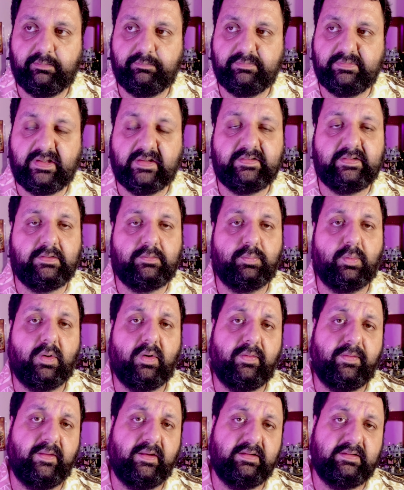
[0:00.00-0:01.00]
does it
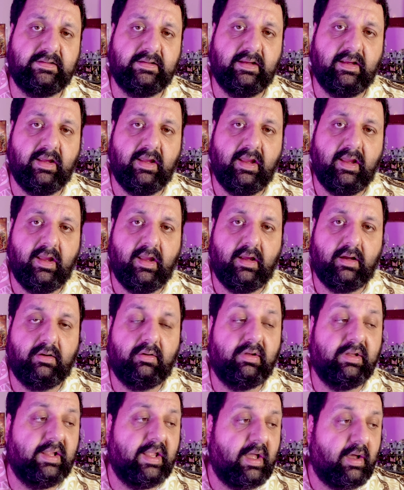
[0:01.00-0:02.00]
worth it?
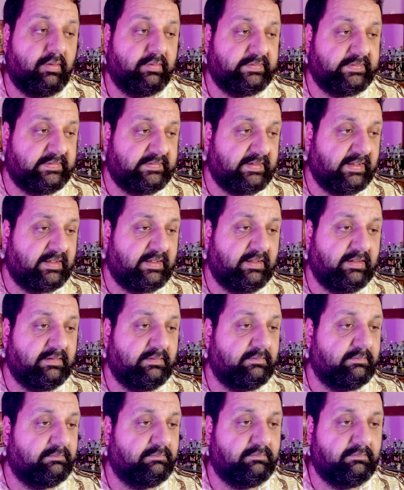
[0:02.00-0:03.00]
Going out,
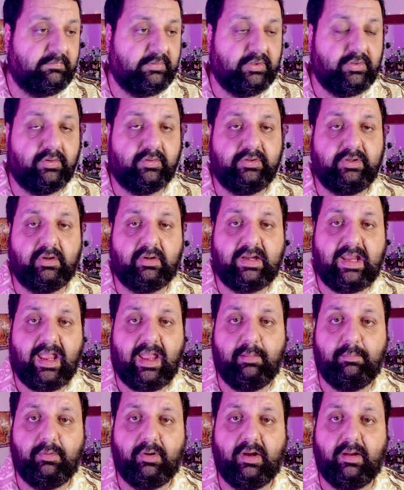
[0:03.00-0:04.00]
taking your
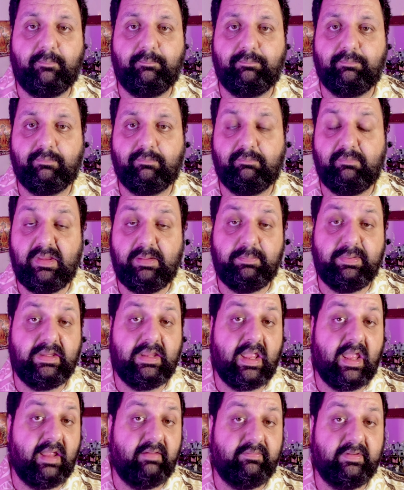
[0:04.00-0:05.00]
camera, maybe
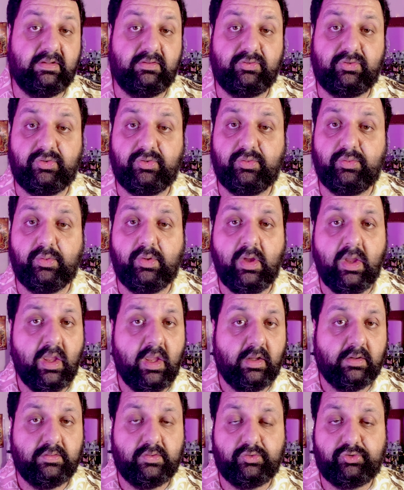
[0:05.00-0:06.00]
having
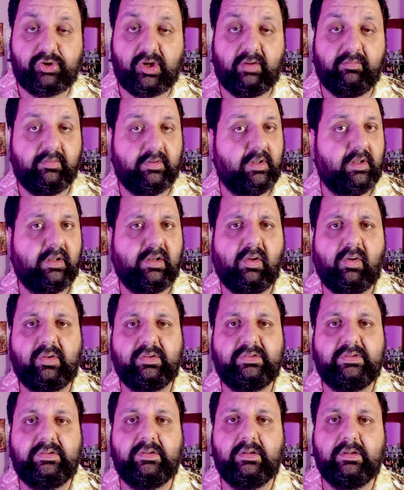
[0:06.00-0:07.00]
to travel a
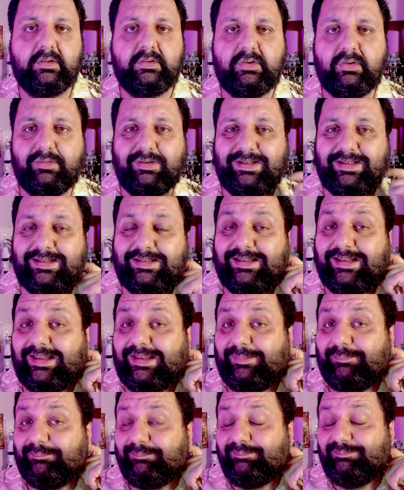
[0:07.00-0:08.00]
lot during the
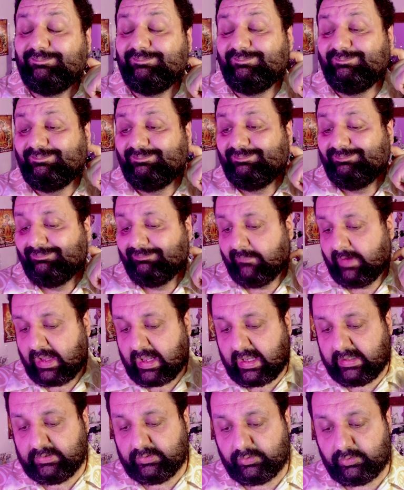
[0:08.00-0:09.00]
day.
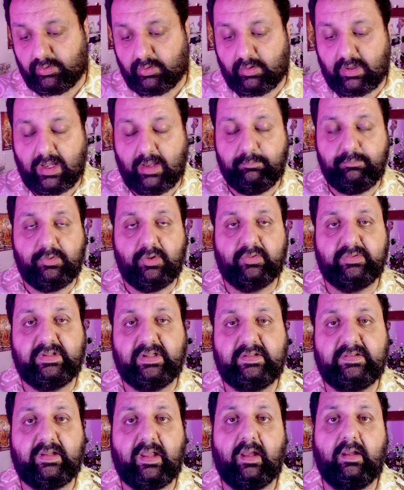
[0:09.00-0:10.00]
I don't know, I'm not
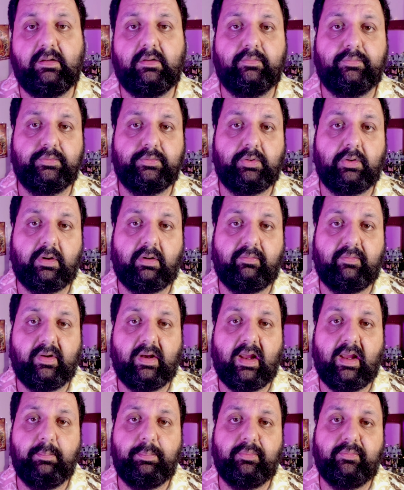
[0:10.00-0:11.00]
that kind of photographer.
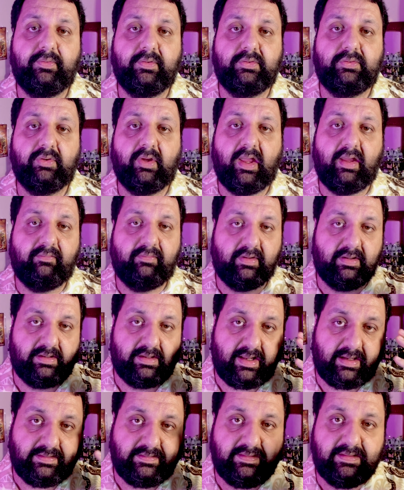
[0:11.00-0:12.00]
I prefer to have an
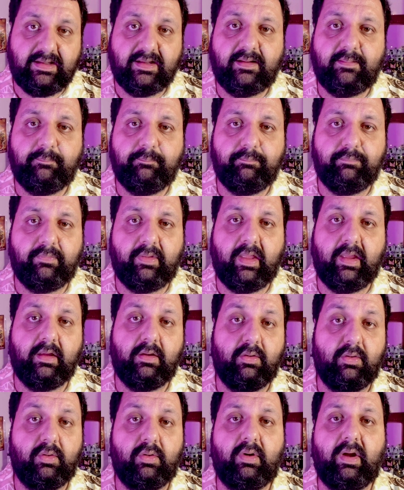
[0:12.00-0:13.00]
idea
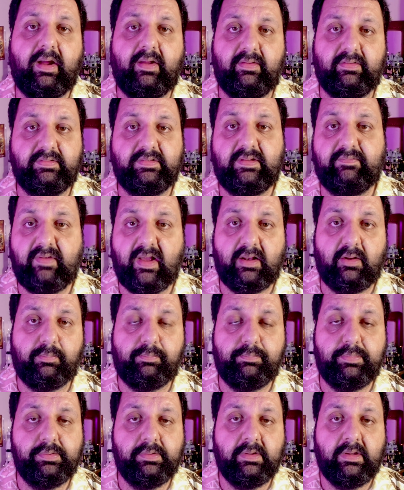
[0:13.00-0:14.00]
and go and
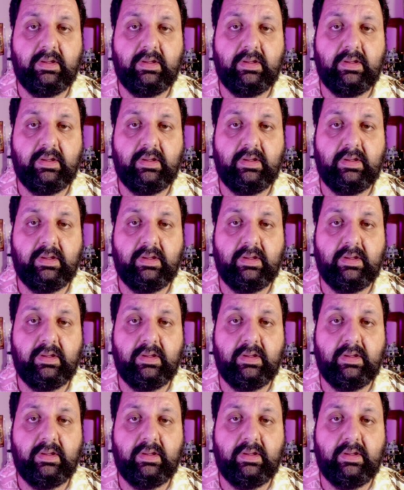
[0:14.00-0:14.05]
develop,